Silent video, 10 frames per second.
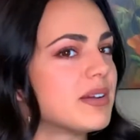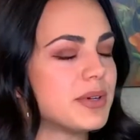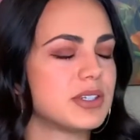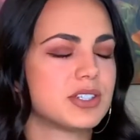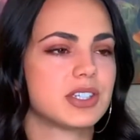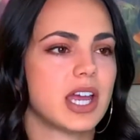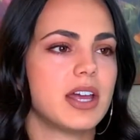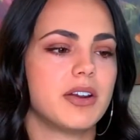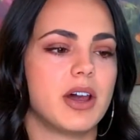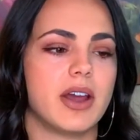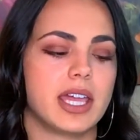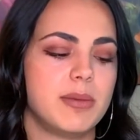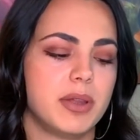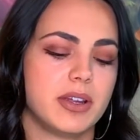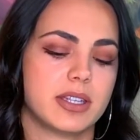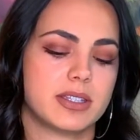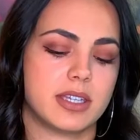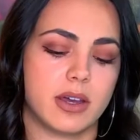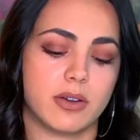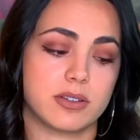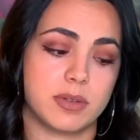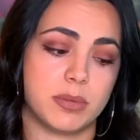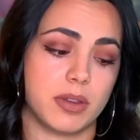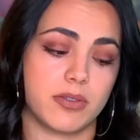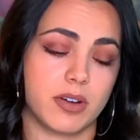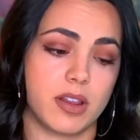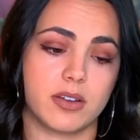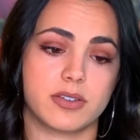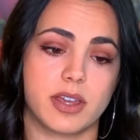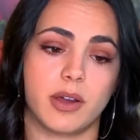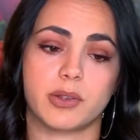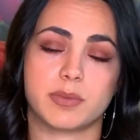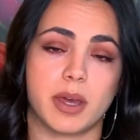which, I don't know, I keep hearing that people love running their sales,